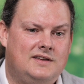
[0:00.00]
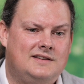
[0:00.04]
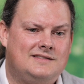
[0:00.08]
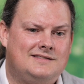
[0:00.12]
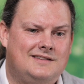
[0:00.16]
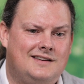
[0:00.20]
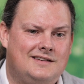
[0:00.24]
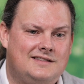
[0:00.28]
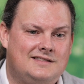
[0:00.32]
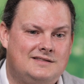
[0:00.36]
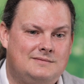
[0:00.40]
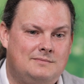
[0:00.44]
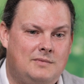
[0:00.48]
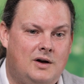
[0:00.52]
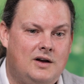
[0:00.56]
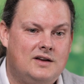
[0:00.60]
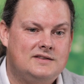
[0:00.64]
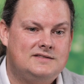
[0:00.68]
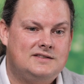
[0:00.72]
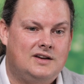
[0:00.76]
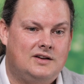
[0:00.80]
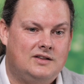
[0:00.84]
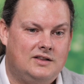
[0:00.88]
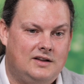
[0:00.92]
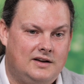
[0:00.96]
things like small
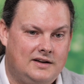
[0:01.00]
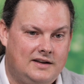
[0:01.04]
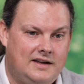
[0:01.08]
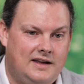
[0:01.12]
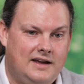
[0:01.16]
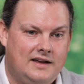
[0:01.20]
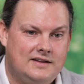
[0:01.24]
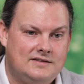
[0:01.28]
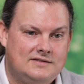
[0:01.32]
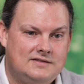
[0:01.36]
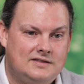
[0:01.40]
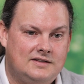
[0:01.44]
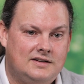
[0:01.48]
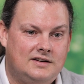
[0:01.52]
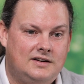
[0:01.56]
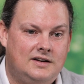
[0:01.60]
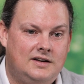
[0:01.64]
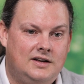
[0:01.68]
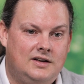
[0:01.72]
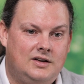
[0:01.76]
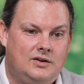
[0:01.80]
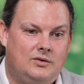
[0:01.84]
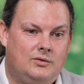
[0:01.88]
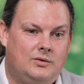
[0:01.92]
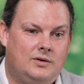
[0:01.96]
cell lung cancer,
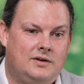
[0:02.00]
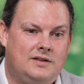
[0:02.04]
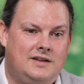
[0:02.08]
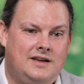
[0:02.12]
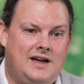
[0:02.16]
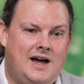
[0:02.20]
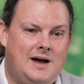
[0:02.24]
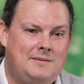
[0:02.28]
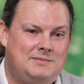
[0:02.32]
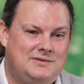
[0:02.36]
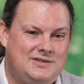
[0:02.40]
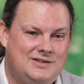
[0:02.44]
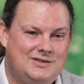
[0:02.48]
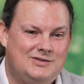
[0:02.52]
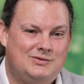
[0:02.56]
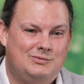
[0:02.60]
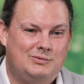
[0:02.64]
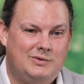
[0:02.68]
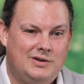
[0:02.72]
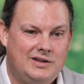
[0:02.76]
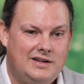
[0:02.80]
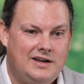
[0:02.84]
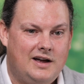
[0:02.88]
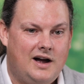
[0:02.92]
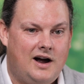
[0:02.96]
where the options
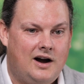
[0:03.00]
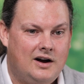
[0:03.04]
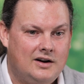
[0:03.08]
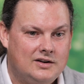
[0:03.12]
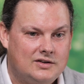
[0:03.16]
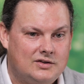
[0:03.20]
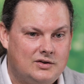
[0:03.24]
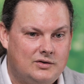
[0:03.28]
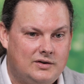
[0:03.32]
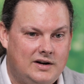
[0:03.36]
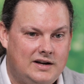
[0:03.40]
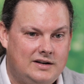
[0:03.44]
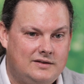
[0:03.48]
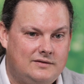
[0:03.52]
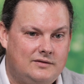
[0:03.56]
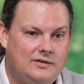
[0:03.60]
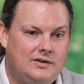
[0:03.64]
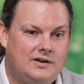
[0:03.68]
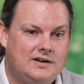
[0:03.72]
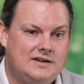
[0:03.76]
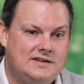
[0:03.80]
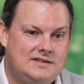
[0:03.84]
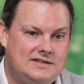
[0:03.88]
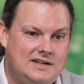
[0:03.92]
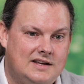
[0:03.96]
really aren't great
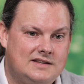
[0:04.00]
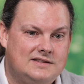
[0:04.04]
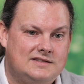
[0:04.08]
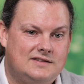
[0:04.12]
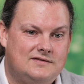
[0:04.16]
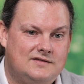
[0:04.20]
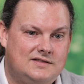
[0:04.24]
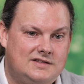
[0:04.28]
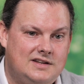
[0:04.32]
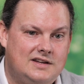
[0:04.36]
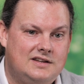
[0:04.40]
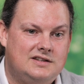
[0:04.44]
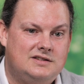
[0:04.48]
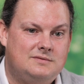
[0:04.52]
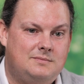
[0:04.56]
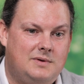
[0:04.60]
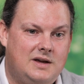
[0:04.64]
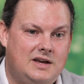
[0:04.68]
for extensive stage